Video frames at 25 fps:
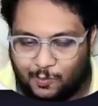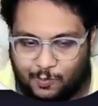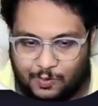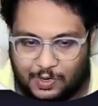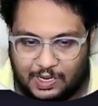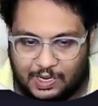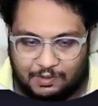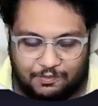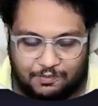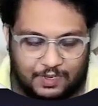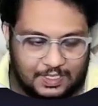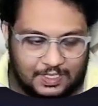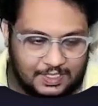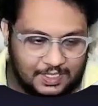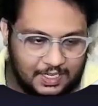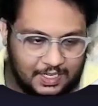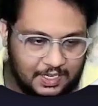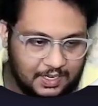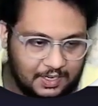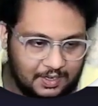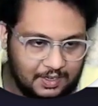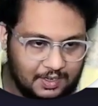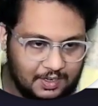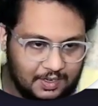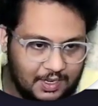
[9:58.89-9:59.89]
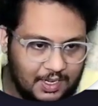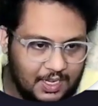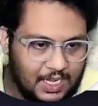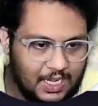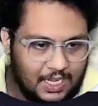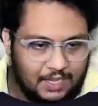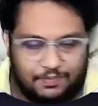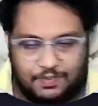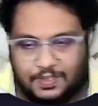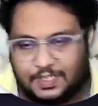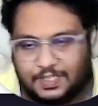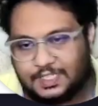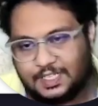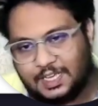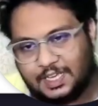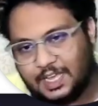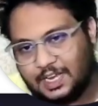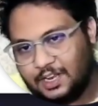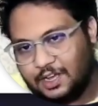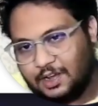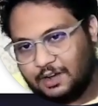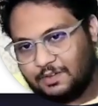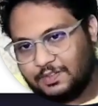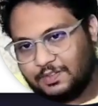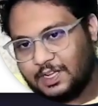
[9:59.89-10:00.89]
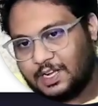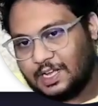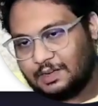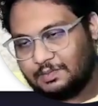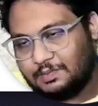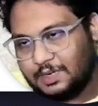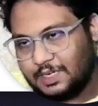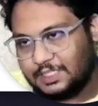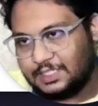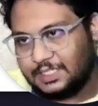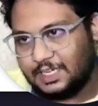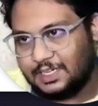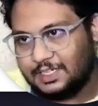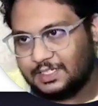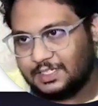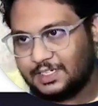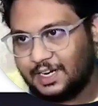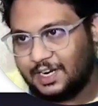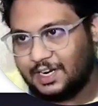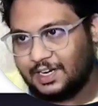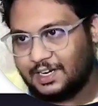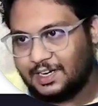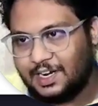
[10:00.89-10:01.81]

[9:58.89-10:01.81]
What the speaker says: If we see it, if we see any of the commercials, right,